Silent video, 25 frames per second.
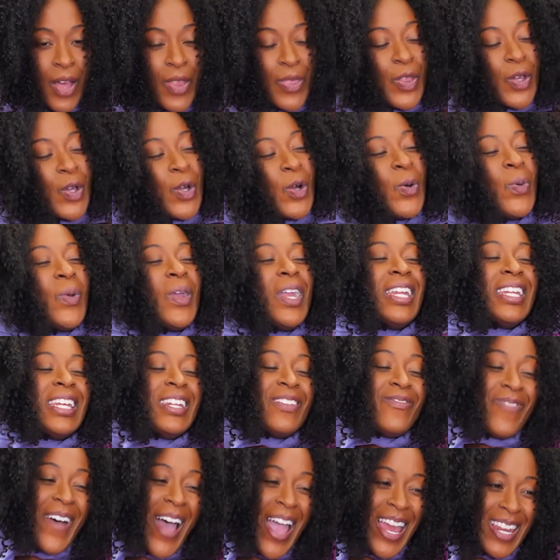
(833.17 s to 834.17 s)
The queen
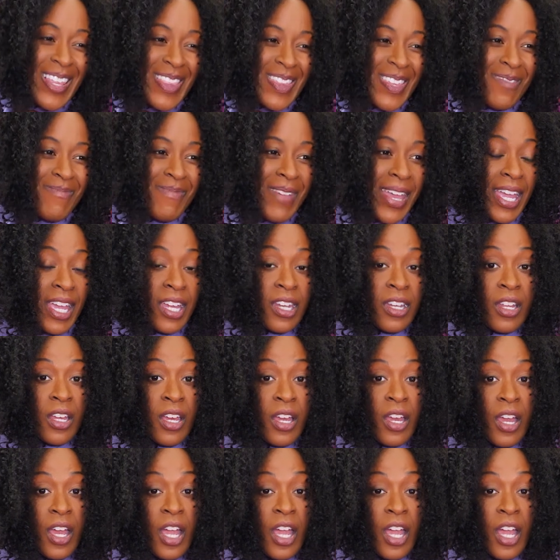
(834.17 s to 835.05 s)
invited them in